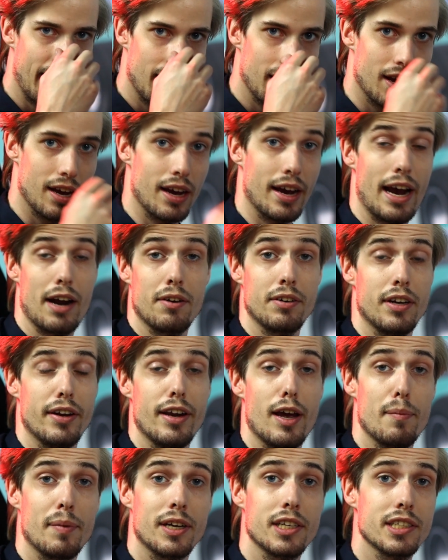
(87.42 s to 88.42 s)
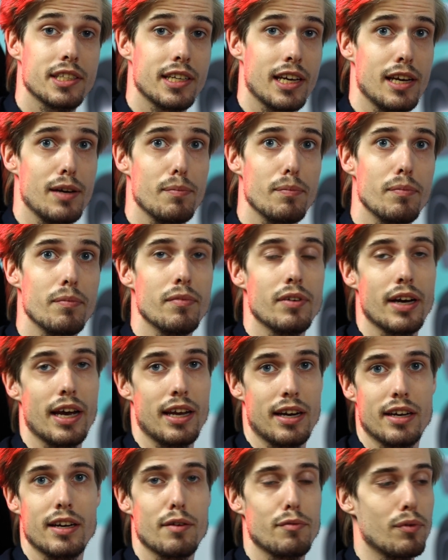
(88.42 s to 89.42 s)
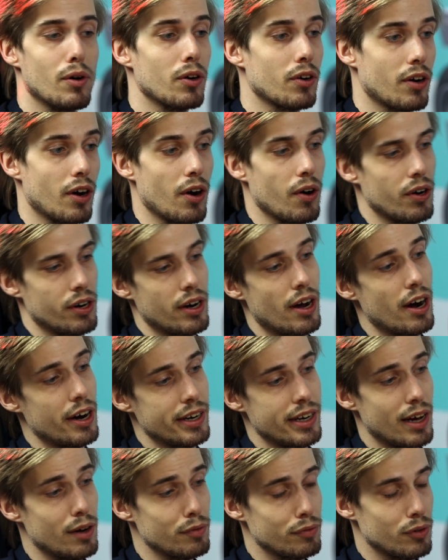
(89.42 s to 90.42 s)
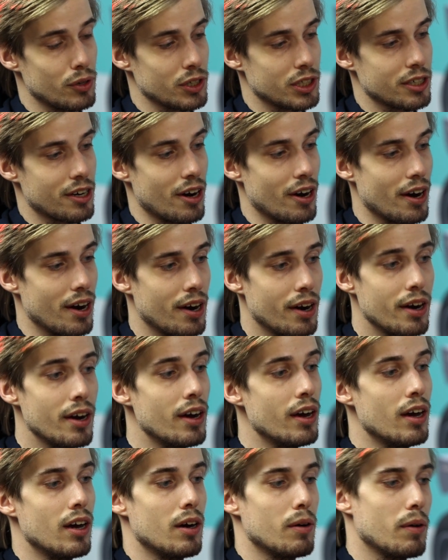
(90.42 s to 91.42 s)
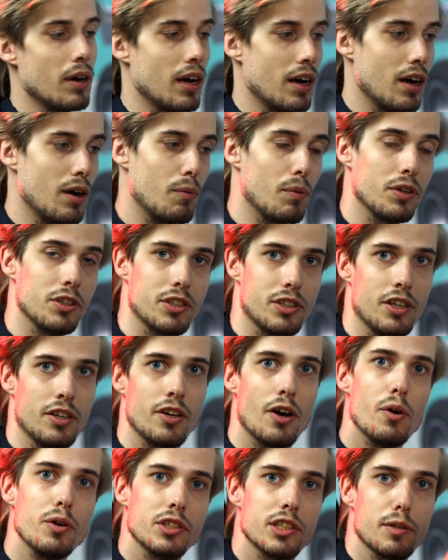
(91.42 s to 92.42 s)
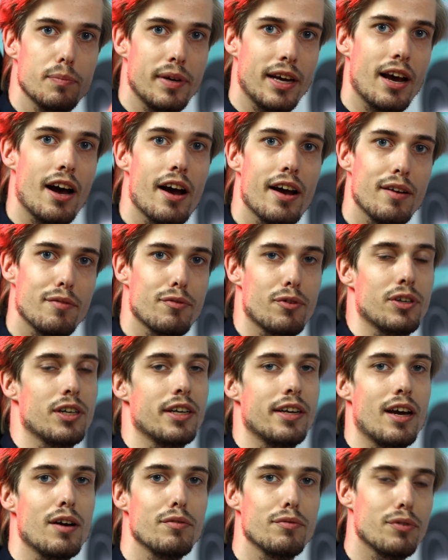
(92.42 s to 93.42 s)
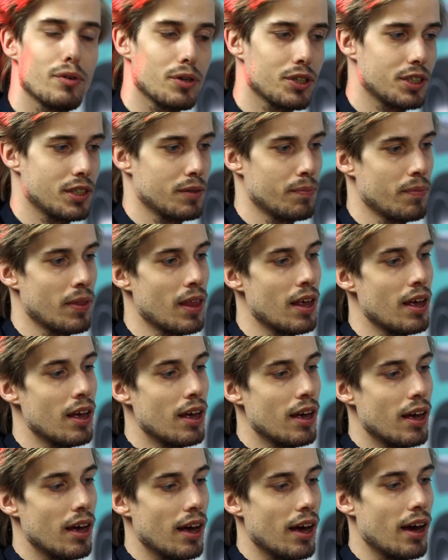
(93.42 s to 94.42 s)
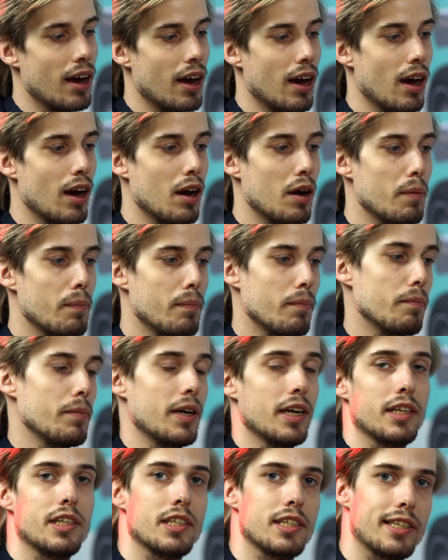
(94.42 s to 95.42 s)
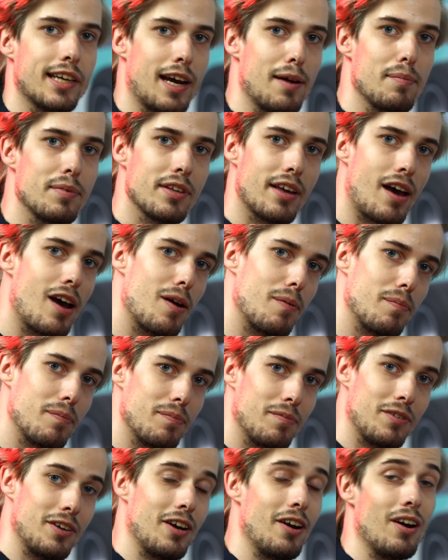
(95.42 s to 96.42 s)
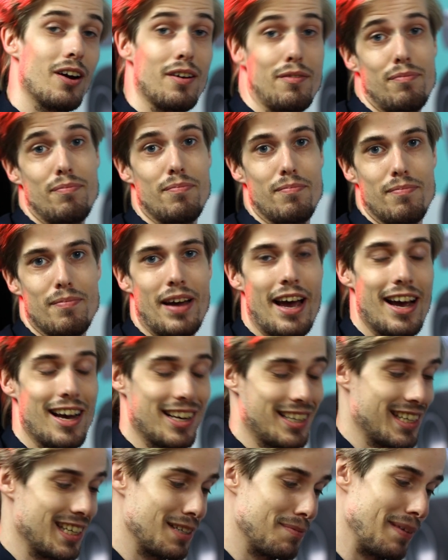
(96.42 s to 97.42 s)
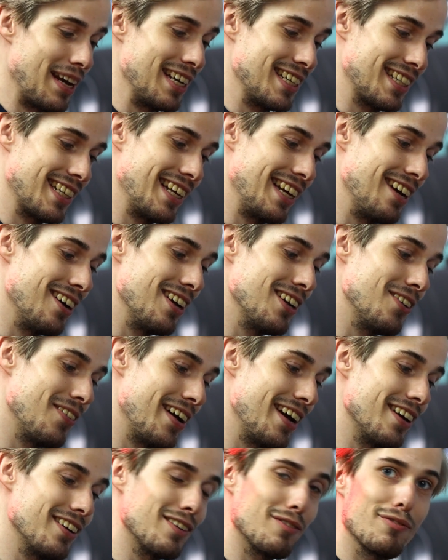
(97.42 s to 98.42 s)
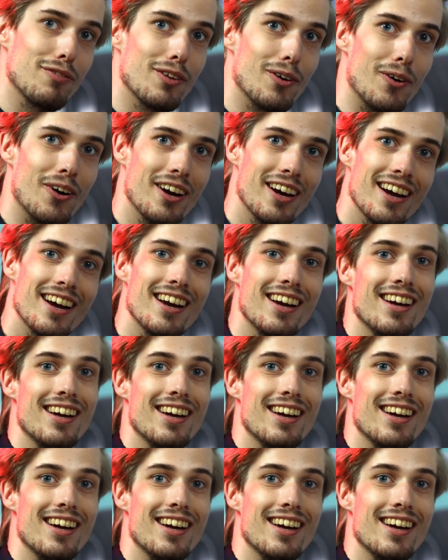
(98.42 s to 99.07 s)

aerodynamics team in an F1 car and a high downforce car wants the nose to be high for the downforce. But at the same time, your ass is basically all the way on the floor